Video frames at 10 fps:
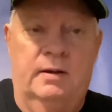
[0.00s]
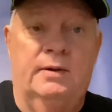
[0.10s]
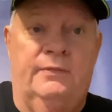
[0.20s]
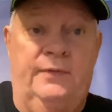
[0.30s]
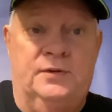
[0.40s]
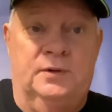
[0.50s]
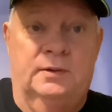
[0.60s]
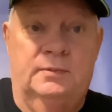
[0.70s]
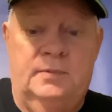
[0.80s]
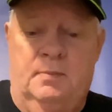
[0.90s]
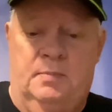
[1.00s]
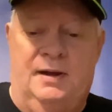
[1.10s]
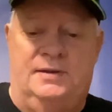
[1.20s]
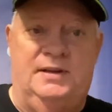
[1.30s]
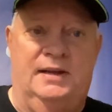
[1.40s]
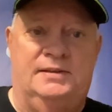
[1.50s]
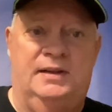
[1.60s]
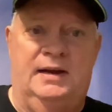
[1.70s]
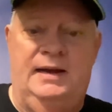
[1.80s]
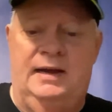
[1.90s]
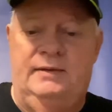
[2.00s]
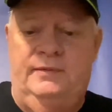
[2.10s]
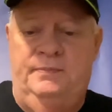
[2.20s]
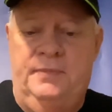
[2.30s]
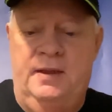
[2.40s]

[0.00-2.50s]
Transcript: unofficial box sets that I have.